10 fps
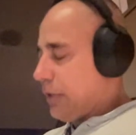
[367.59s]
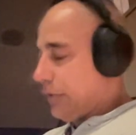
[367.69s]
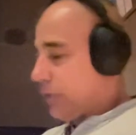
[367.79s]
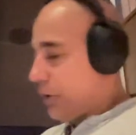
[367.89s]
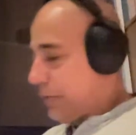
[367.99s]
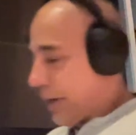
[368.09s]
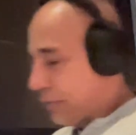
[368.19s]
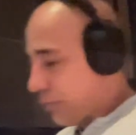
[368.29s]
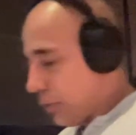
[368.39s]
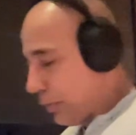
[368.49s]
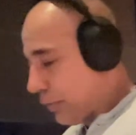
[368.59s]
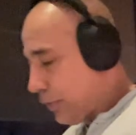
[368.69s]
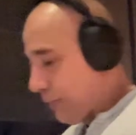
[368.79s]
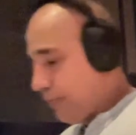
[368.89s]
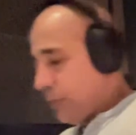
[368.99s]
They started
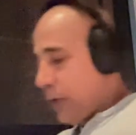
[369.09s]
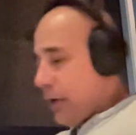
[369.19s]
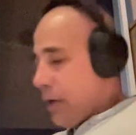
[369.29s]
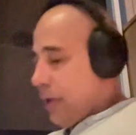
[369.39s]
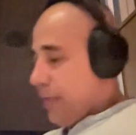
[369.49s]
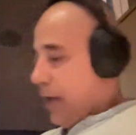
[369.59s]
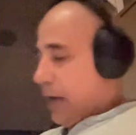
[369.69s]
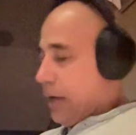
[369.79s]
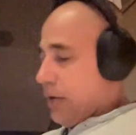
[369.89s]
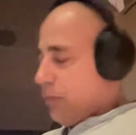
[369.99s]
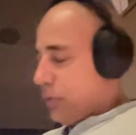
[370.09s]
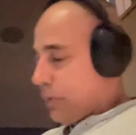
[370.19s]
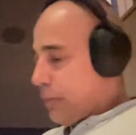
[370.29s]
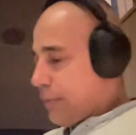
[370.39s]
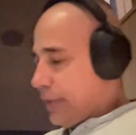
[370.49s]
dextrose. They were
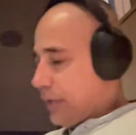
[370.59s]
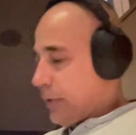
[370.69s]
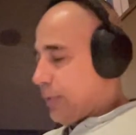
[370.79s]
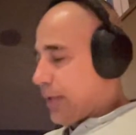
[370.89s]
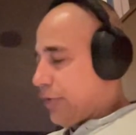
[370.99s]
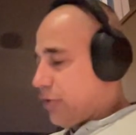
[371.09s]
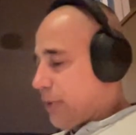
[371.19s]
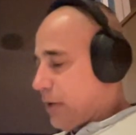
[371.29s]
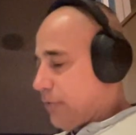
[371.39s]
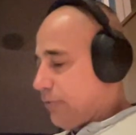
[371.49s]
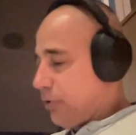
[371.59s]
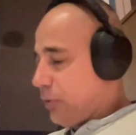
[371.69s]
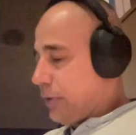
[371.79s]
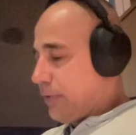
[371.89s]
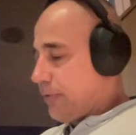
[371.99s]
removing a substantial amount of
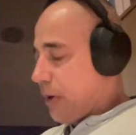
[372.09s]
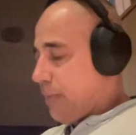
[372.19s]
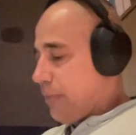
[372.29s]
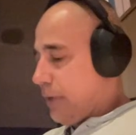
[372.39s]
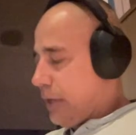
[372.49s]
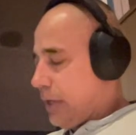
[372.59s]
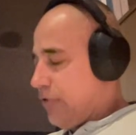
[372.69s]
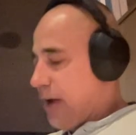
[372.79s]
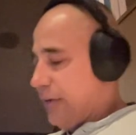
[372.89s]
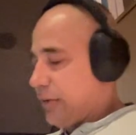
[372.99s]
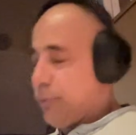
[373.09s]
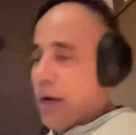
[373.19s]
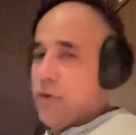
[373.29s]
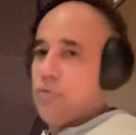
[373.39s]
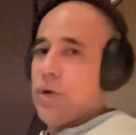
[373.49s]
fluid from the
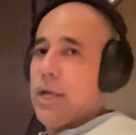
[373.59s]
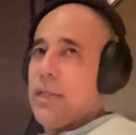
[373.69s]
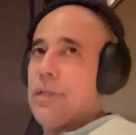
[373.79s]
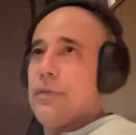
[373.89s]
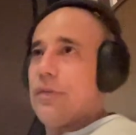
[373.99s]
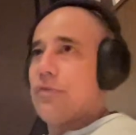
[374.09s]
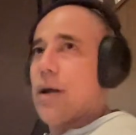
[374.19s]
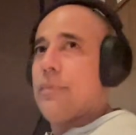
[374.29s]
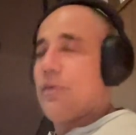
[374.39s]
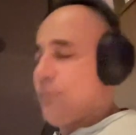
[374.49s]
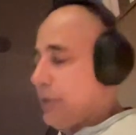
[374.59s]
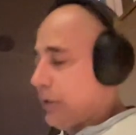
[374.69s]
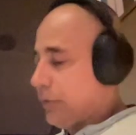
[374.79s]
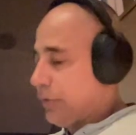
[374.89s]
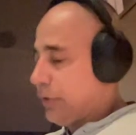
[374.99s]
Jackson-Pratt drain. It described as
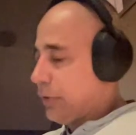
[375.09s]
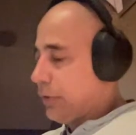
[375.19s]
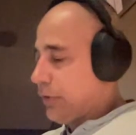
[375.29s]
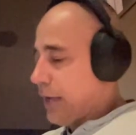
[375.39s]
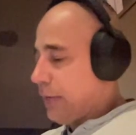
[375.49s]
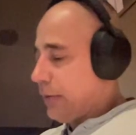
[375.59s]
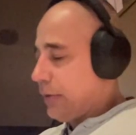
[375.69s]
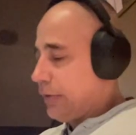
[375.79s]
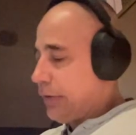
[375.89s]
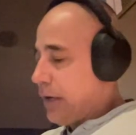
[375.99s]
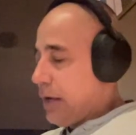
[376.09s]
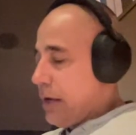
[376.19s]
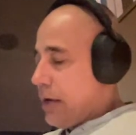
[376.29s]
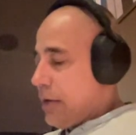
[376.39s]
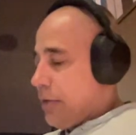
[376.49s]
being serosanguinous.
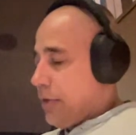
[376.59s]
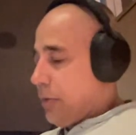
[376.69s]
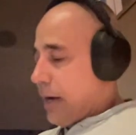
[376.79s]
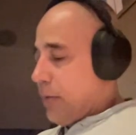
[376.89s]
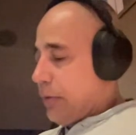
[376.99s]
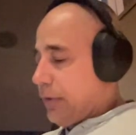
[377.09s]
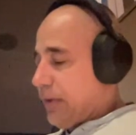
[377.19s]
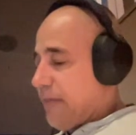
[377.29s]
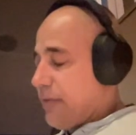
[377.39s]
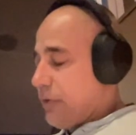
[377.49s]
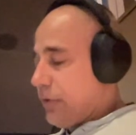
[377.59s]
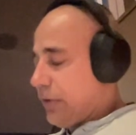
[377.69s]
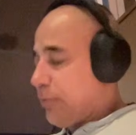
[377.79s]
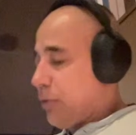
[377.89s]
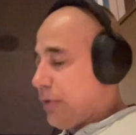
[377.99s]
The rate was
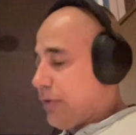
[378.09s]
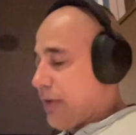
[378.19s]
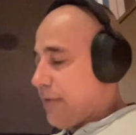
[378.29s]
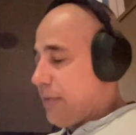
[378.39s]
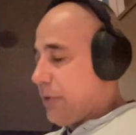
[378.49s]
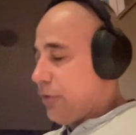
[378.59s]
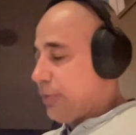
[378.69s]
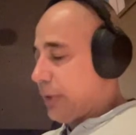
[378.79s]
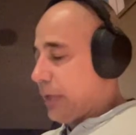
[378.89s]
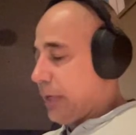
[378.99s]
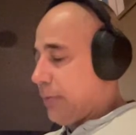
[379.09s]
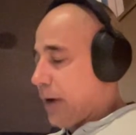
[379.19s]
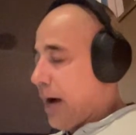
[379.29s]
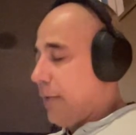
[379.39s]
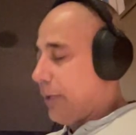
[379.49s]
6.7 mils per kg per
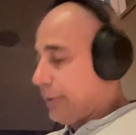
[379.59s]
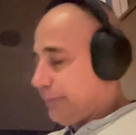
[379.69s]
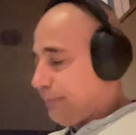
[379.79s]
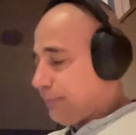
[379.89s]
hour.